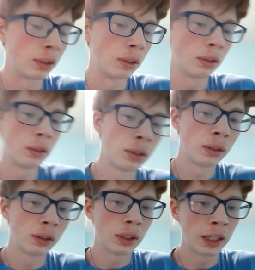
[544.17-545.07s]
a
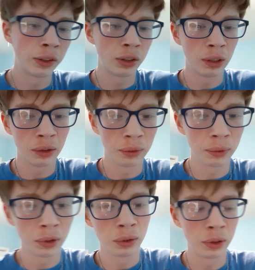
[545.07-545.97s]
high chance
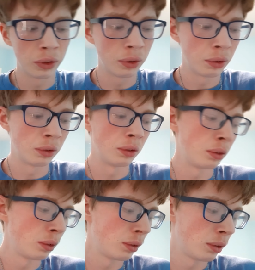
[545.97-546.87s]
of going to the
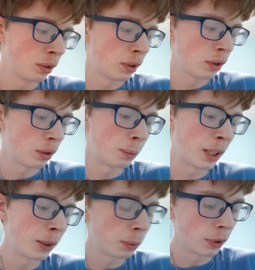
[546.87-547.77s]

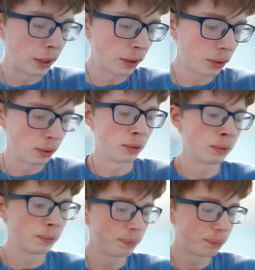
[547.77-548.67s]
bad place. And